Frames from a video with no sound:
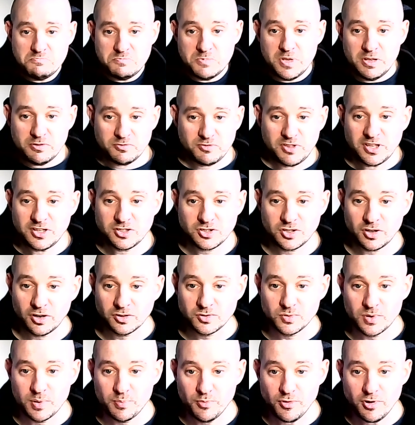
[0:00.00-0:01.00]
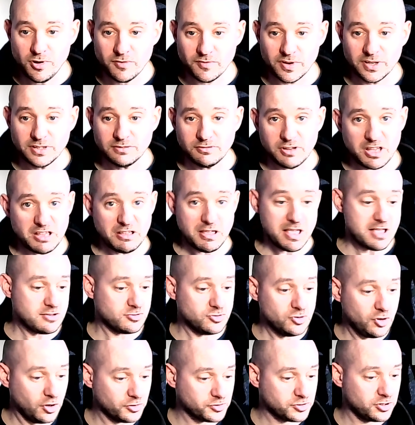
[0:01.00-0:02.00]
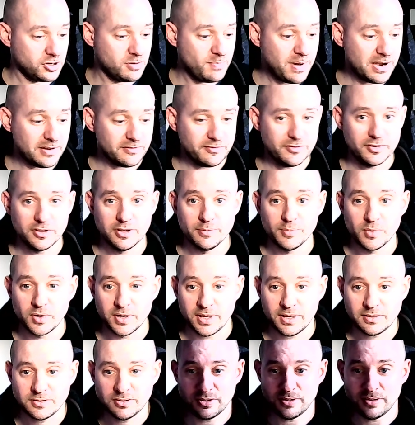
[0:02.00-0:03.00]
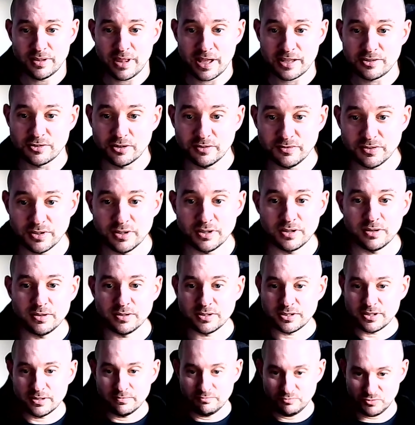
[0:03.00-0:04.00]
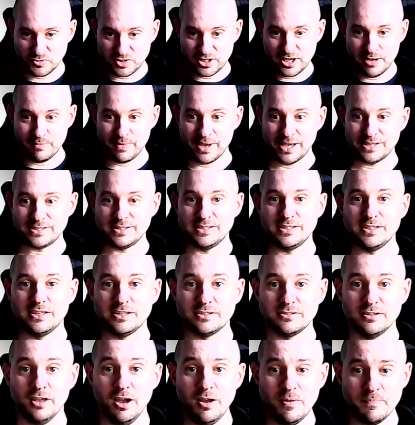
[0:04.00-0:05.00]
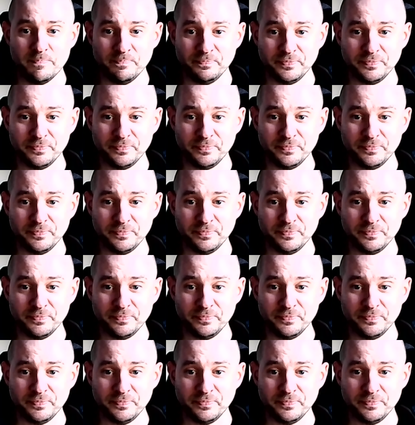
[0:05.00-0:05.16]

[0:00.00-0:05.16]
things start to improve. It's not too bad for the money. I'll turn that off so you can see me as it is, though.